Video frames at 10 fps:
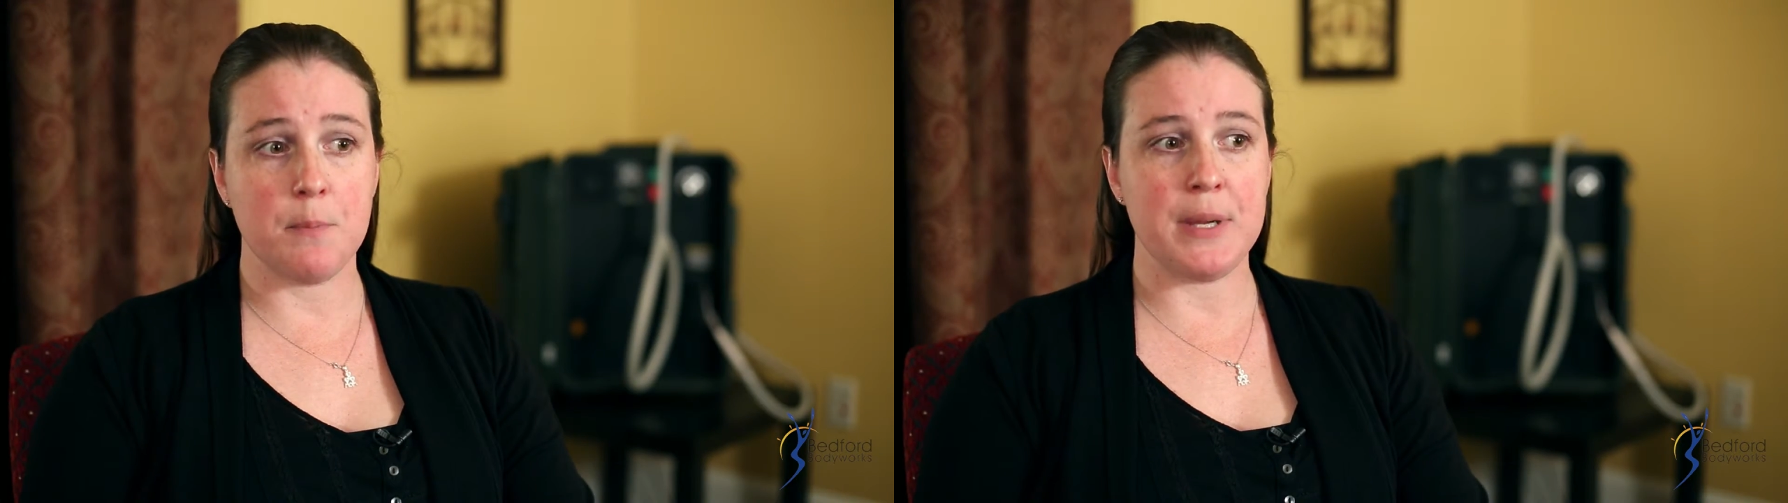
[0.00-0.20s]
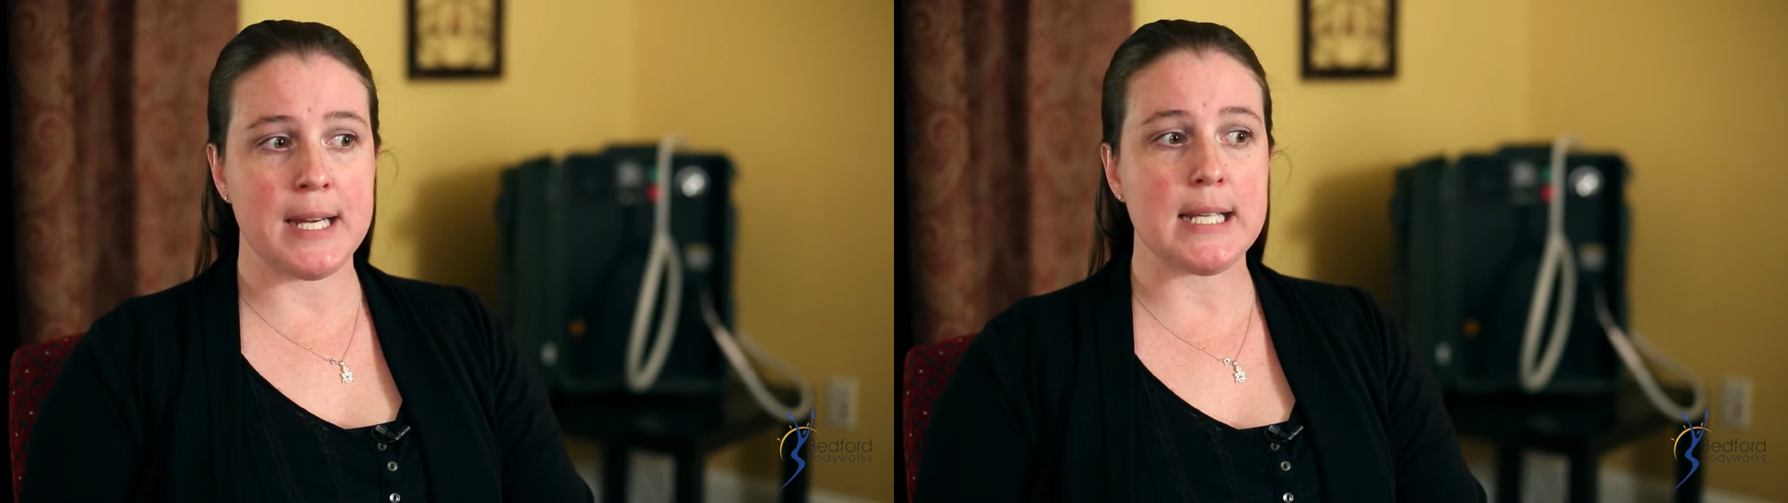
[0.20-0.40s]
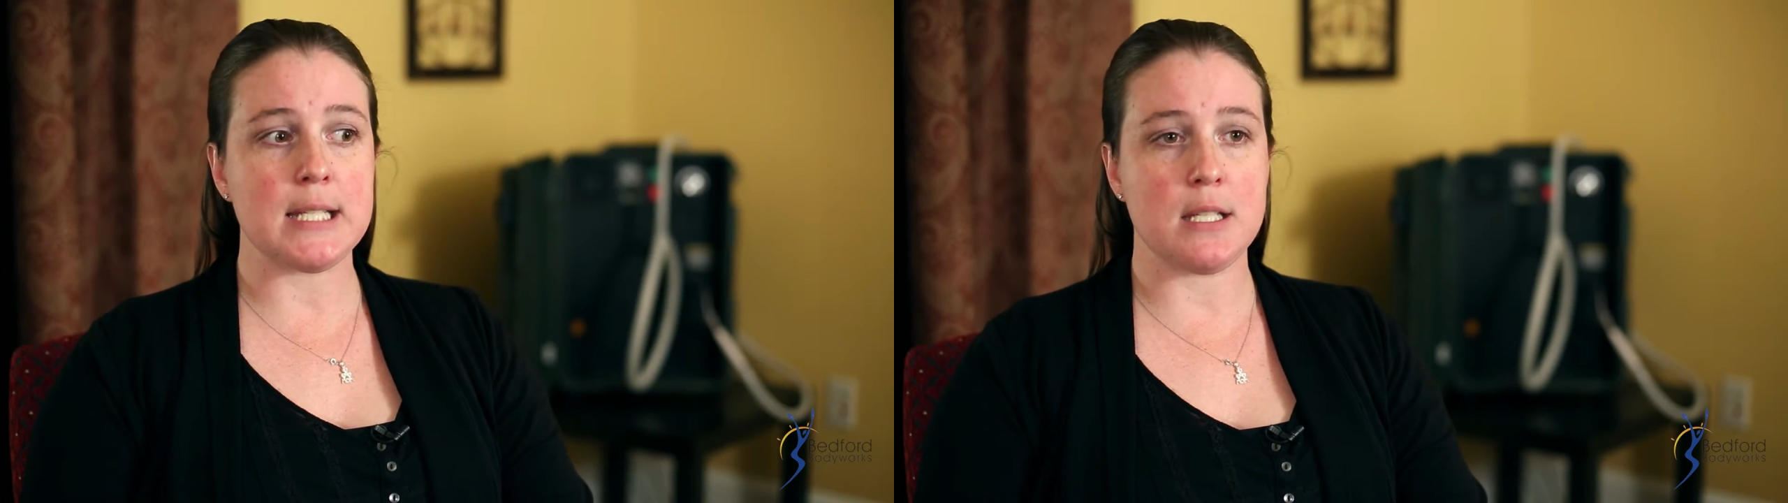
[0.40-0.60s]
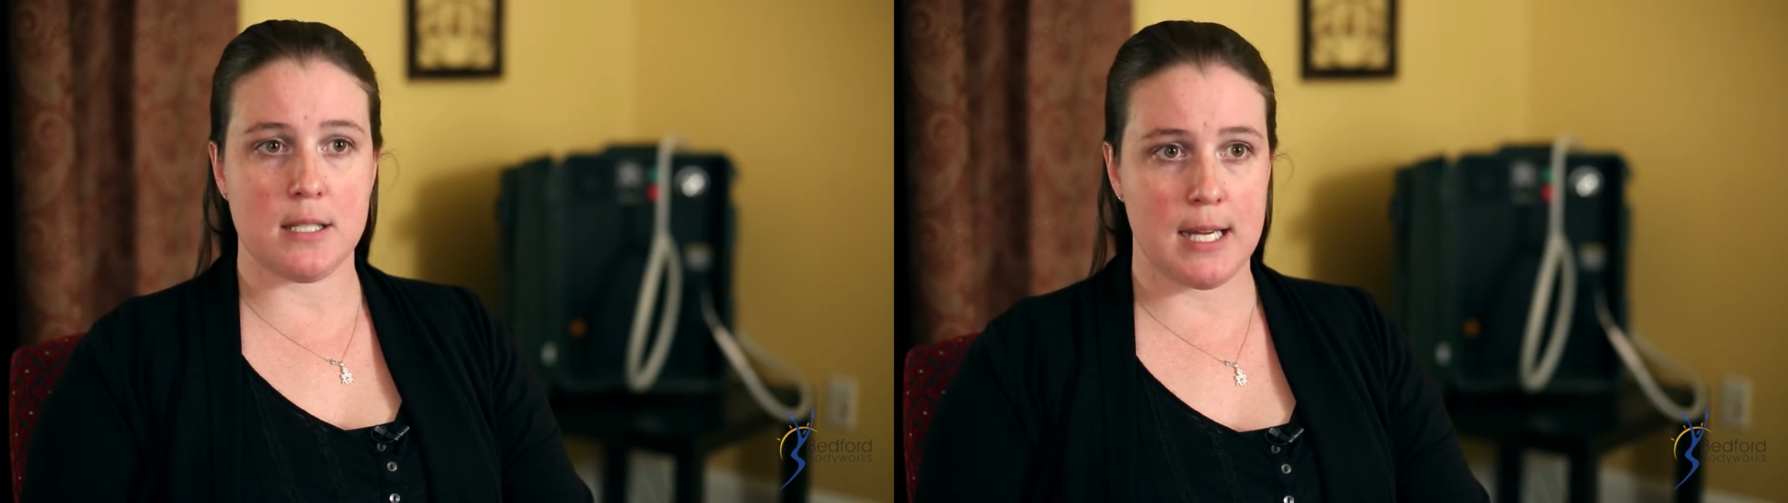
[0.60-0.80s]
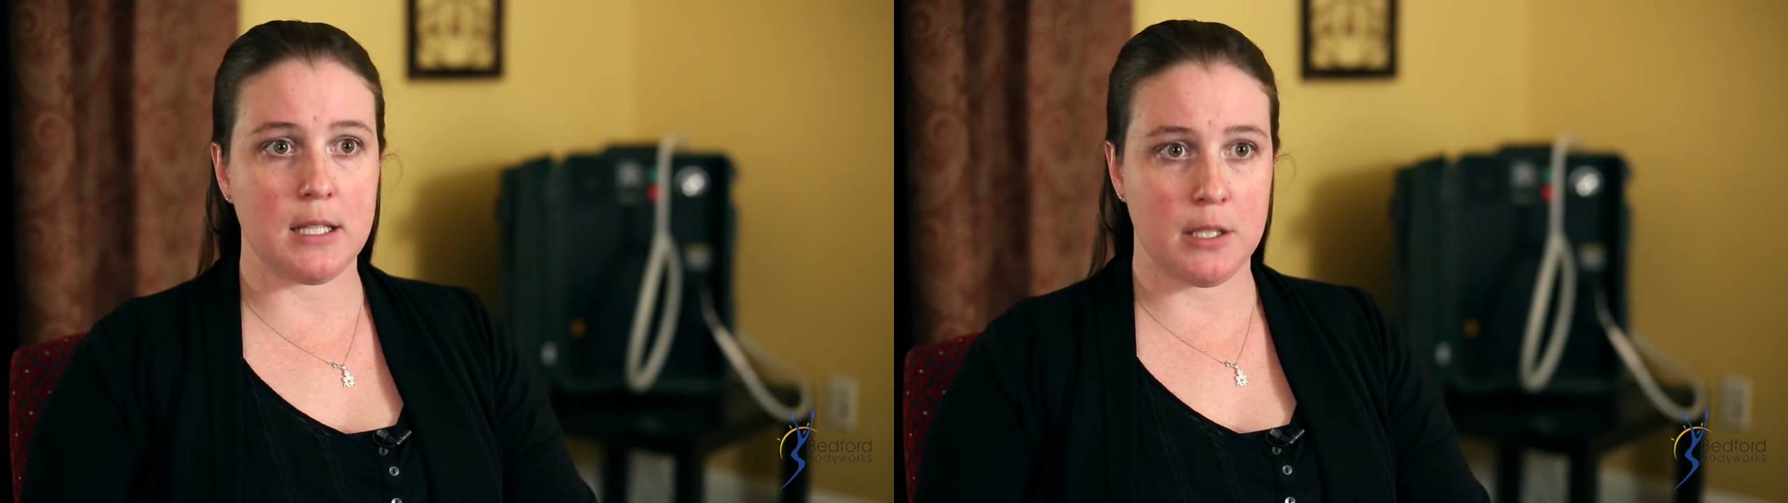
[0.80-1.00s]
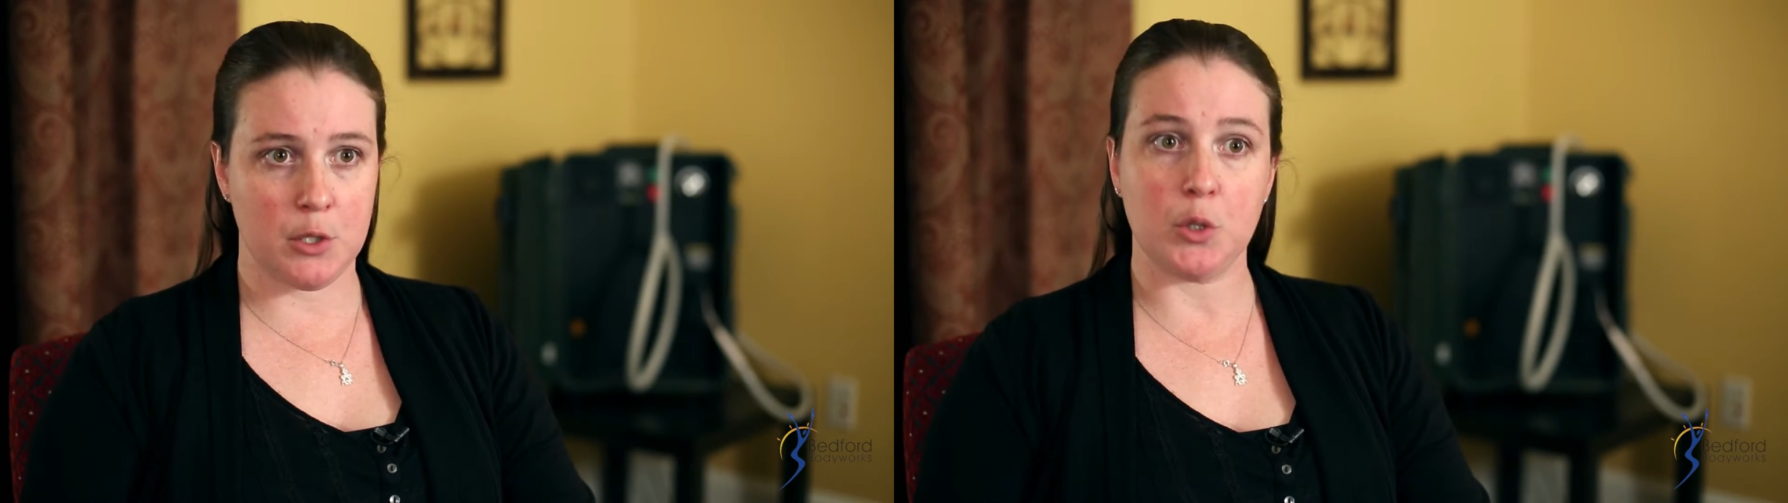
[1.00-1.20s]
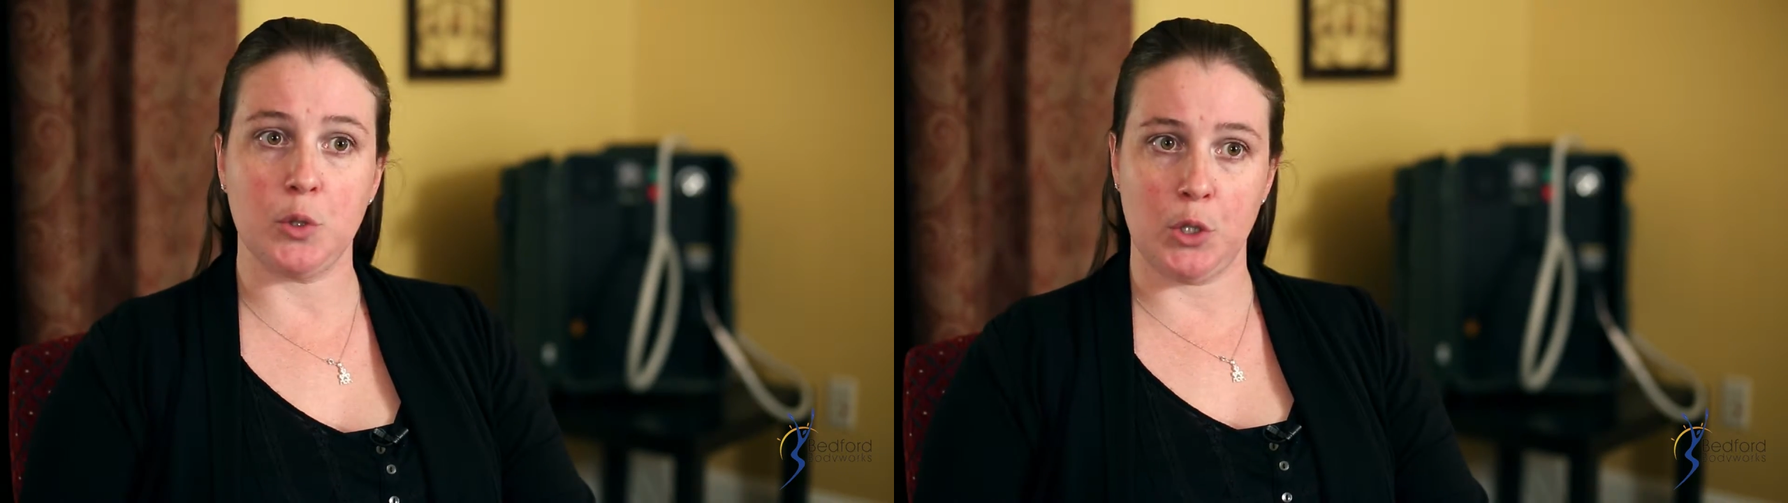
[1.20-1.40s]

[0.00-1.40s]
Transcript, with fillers: Because it is a clinical